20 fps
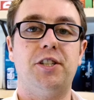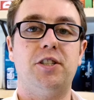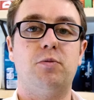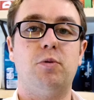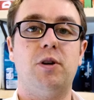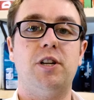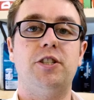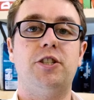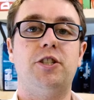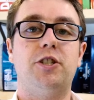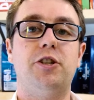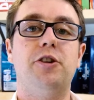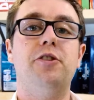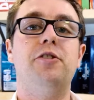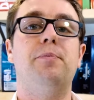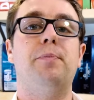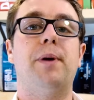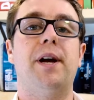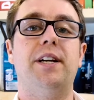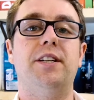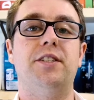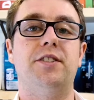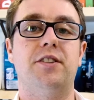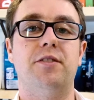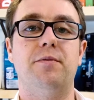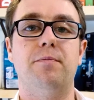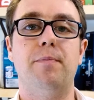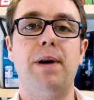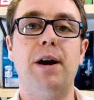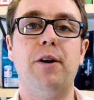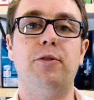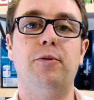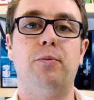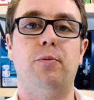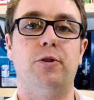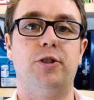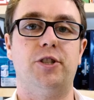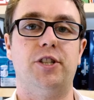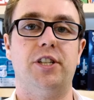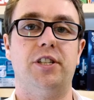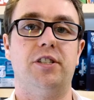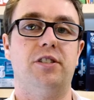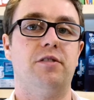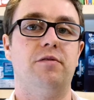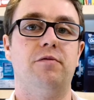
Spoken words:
as well as toothpaste and mouthwashes